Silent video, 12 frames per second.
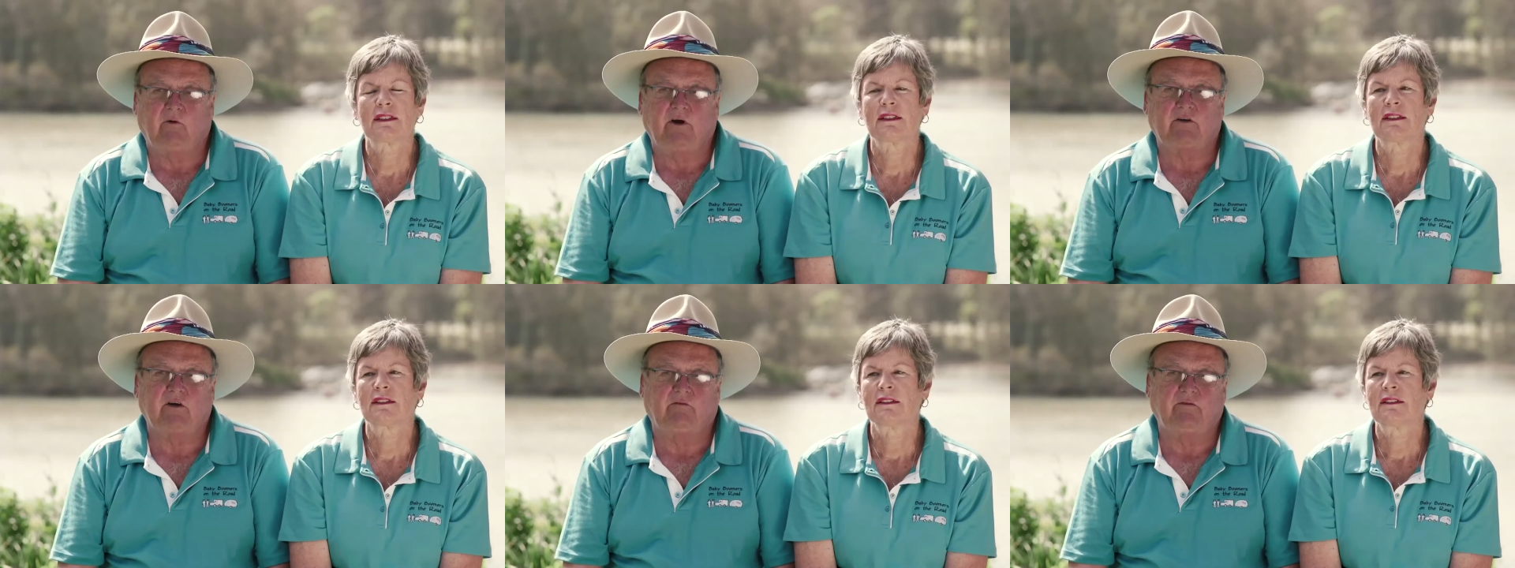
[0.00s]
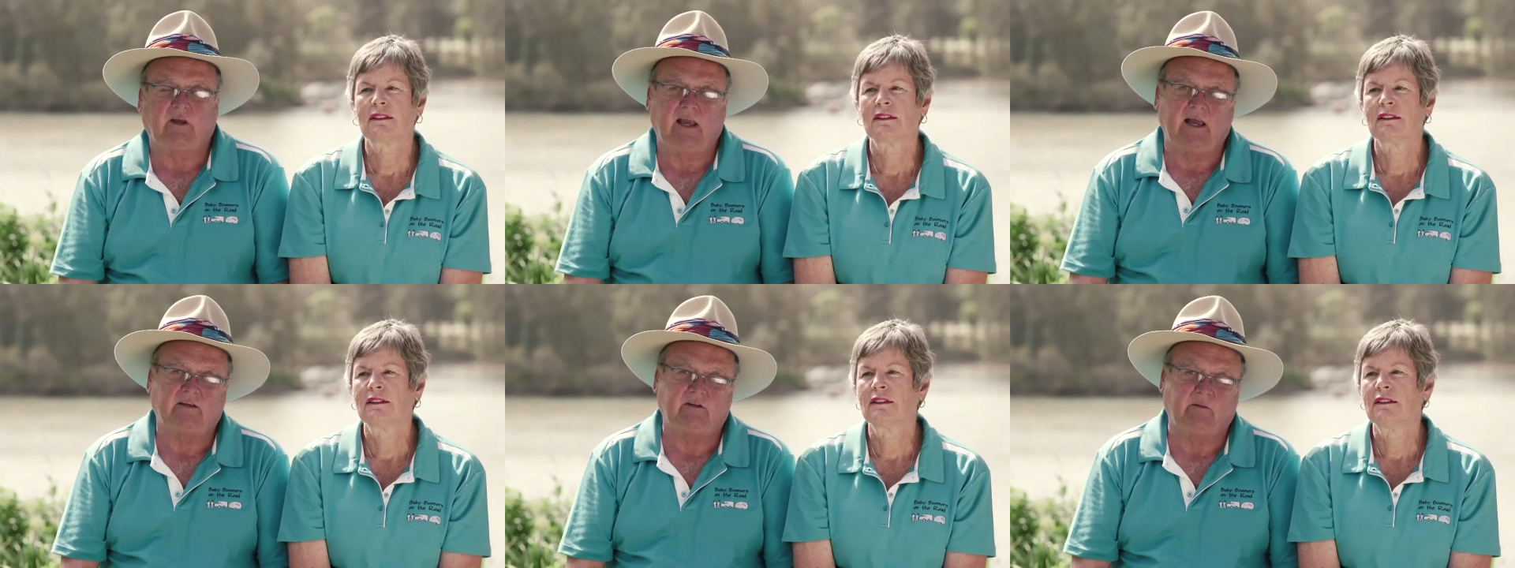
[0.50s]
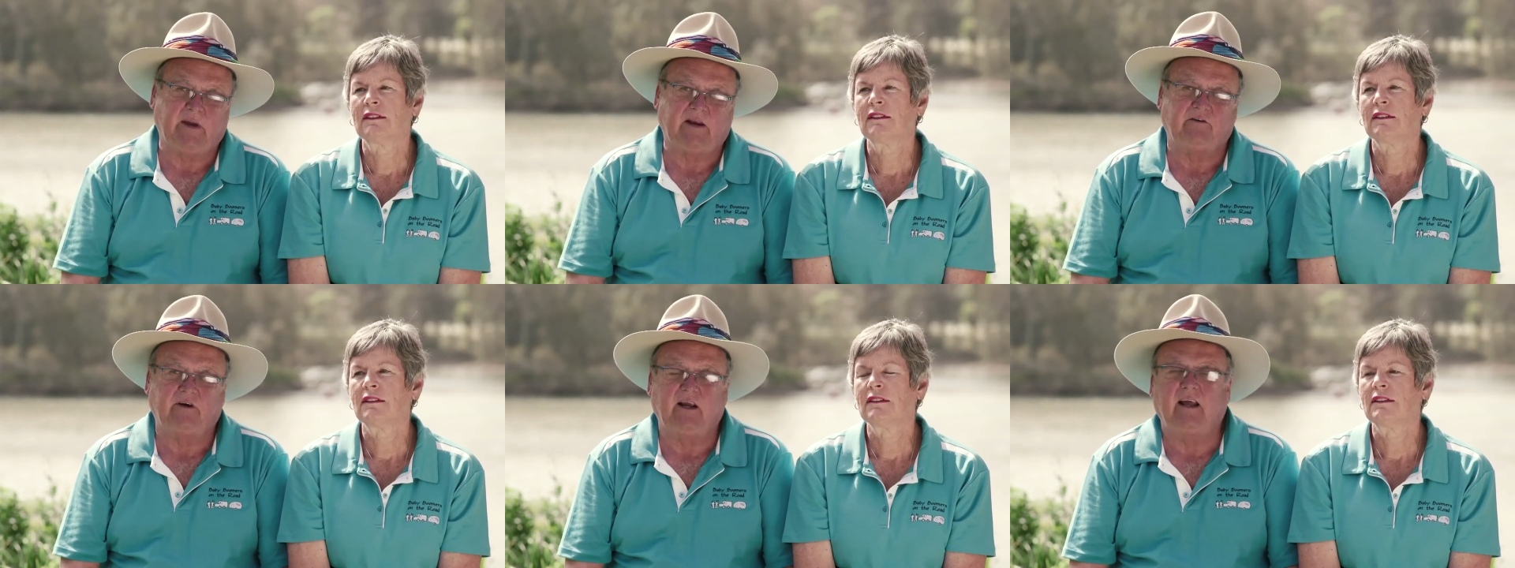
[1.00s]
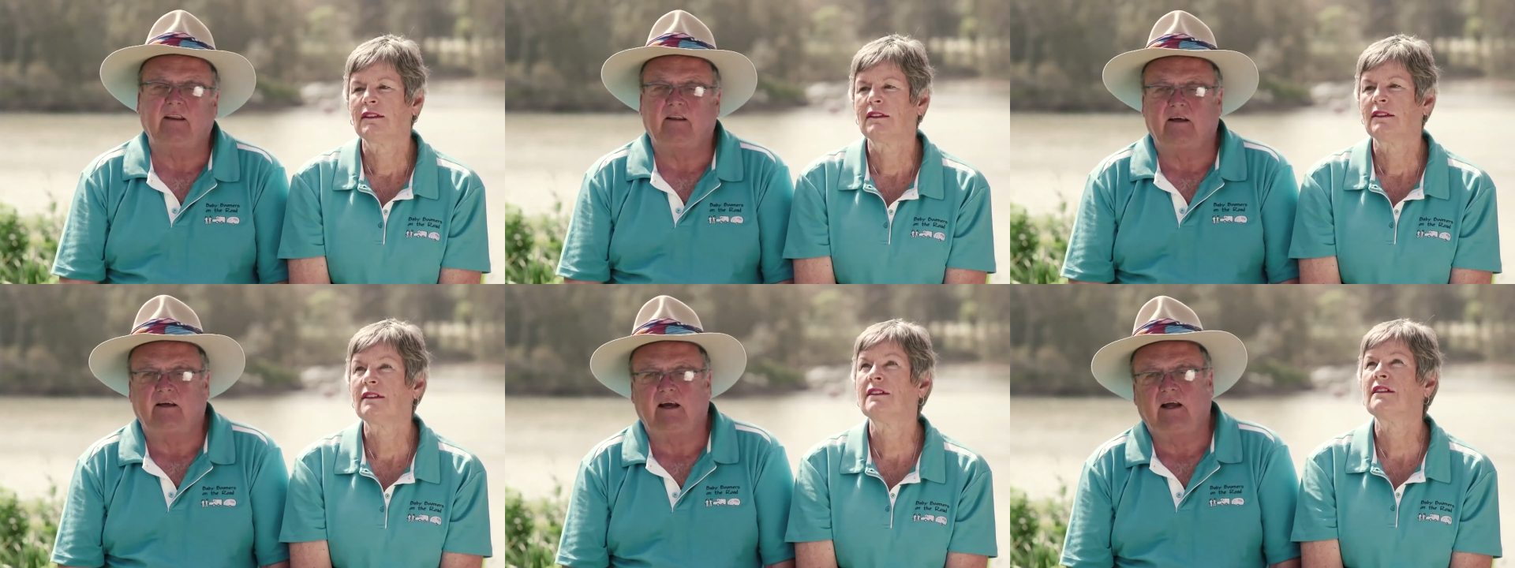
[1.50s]
Speaker 1: it works off the gas, the battery,
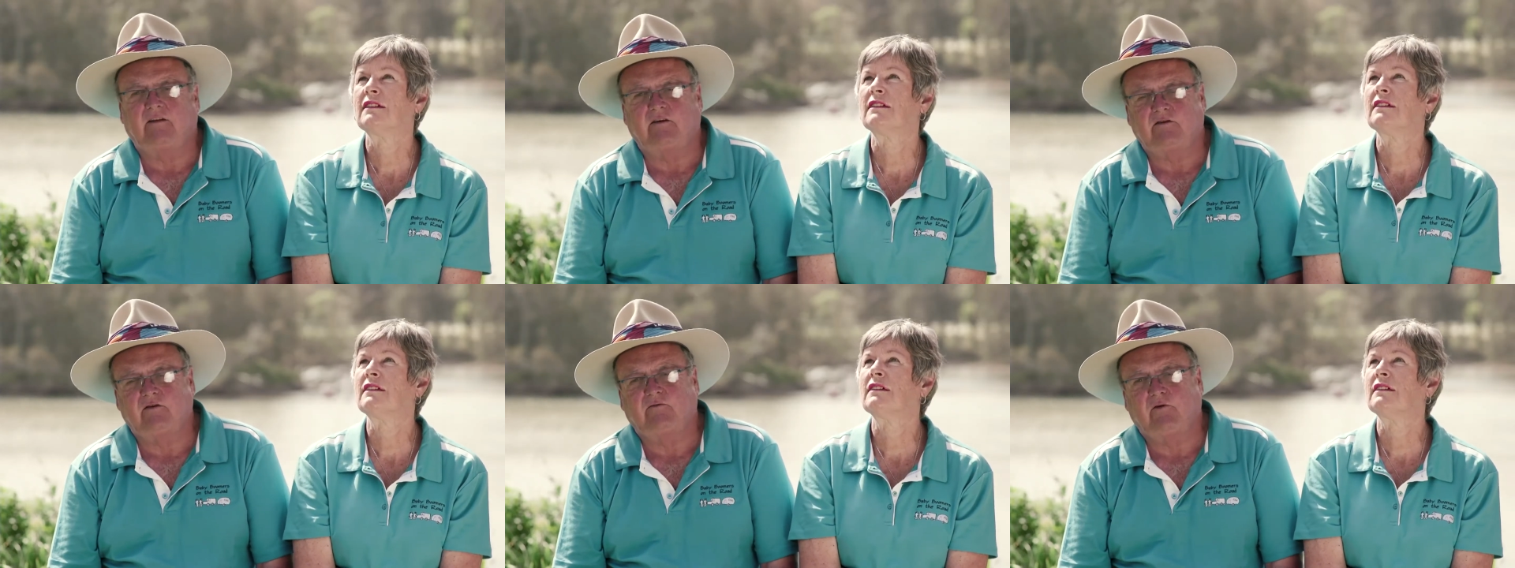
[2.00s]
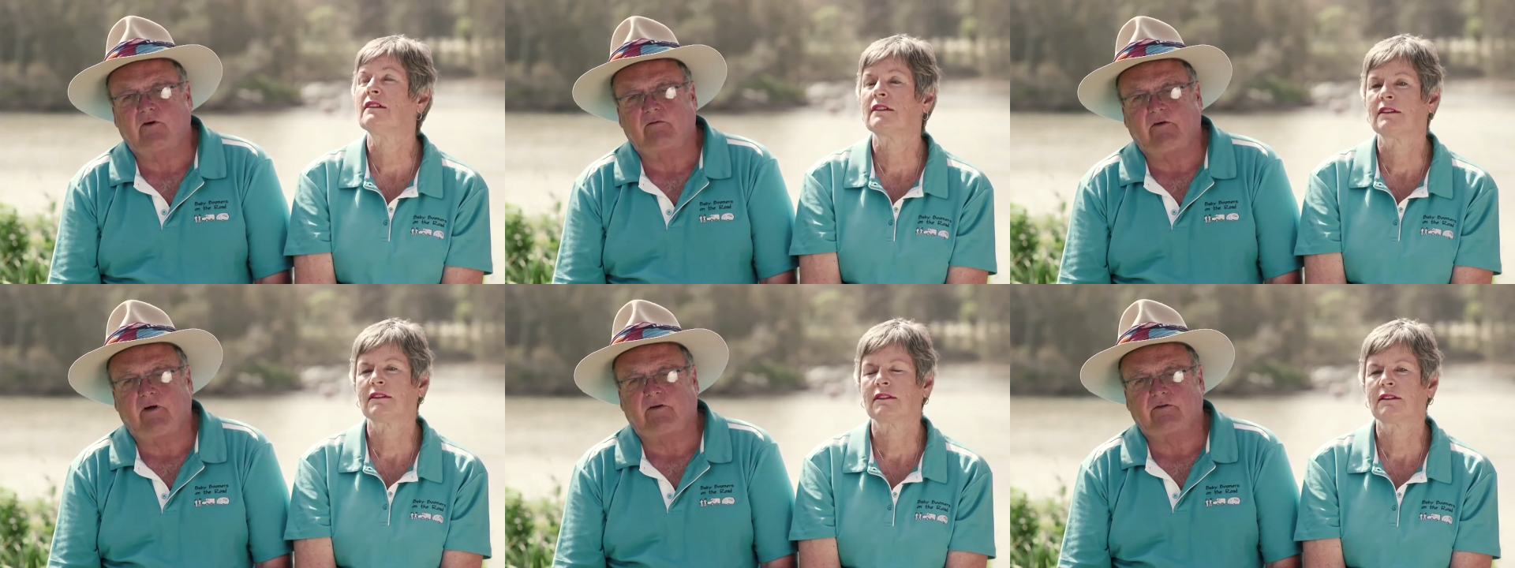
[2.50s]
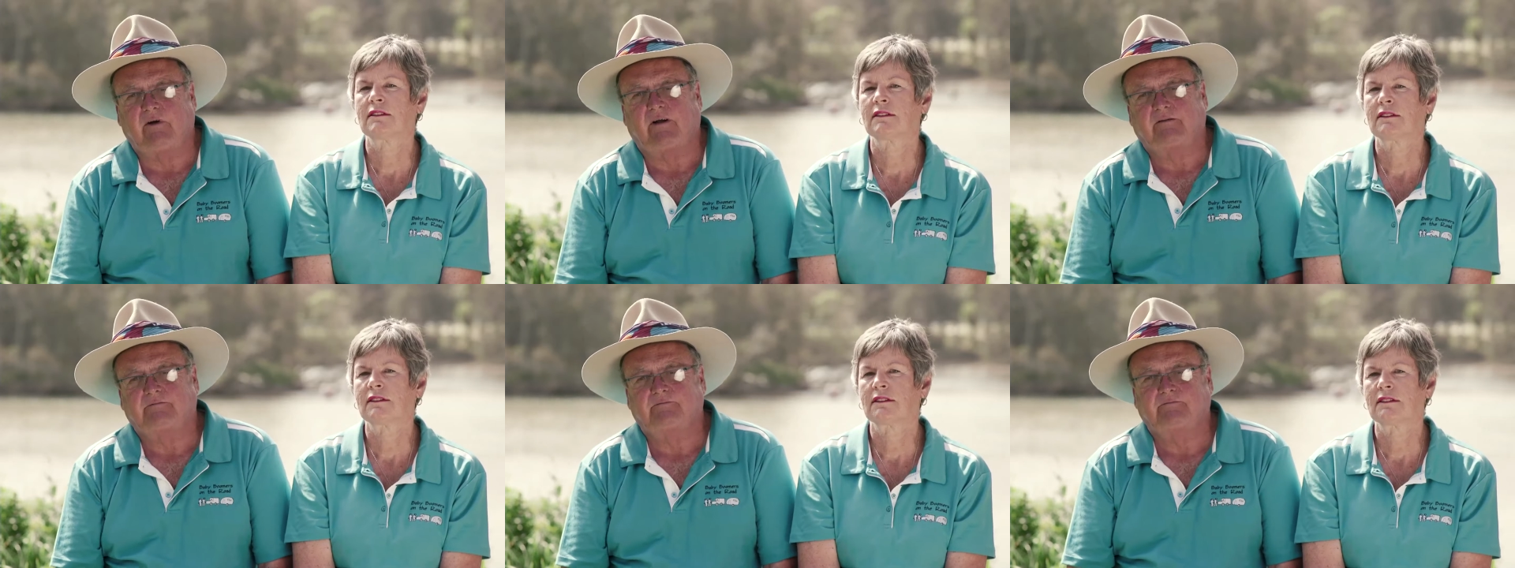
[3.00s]
and the and the 240 volt as well.